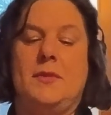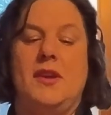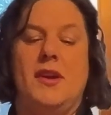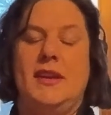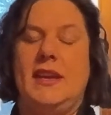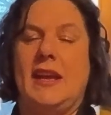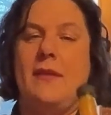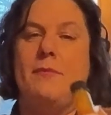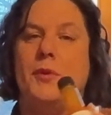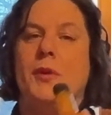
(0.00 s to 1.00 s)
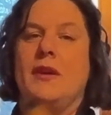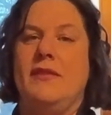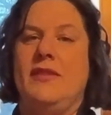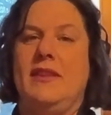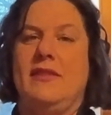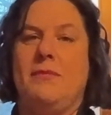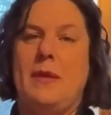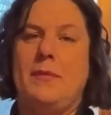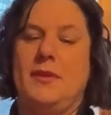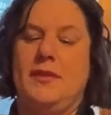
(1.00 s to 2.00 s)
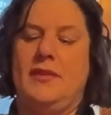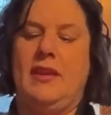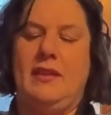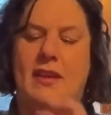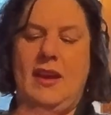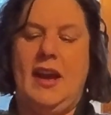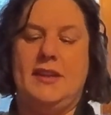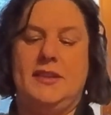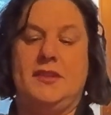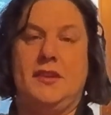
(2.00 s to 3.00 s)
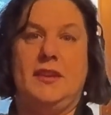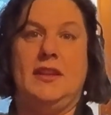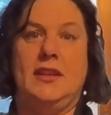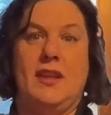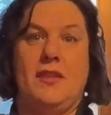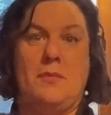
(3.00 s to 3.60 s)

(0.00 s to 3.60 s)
went on and I got more of these peppers, I just started another